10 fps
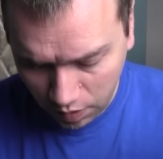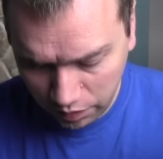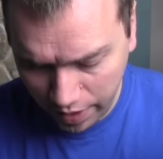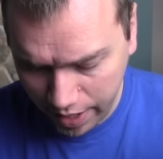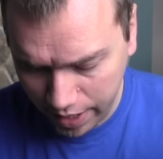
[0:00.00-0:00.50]

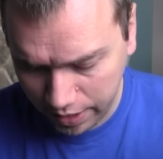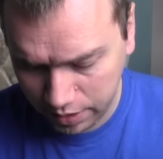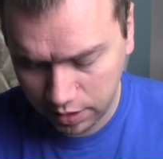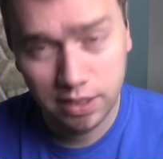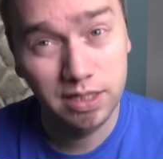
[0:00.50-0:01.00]

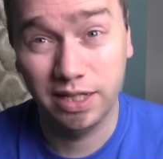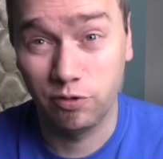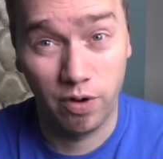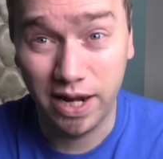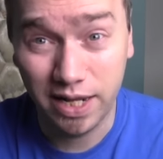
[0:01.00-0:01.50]
than like
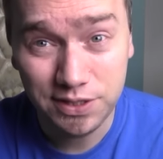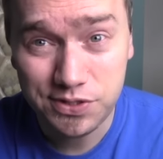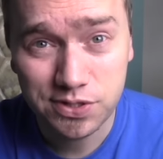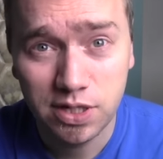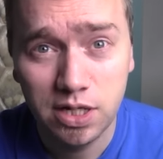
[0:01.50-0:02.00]
Grey
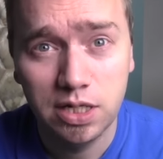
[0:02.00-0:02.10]
Knights.